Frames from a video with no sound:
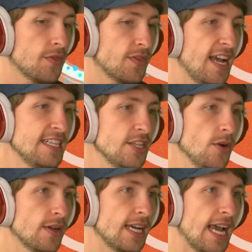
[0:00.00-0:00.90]
That's
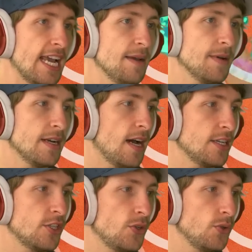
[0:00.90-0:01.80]
okay, but not
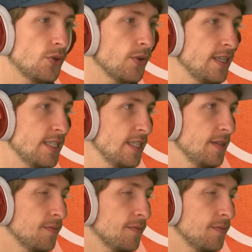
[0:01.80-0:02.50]
too crazy.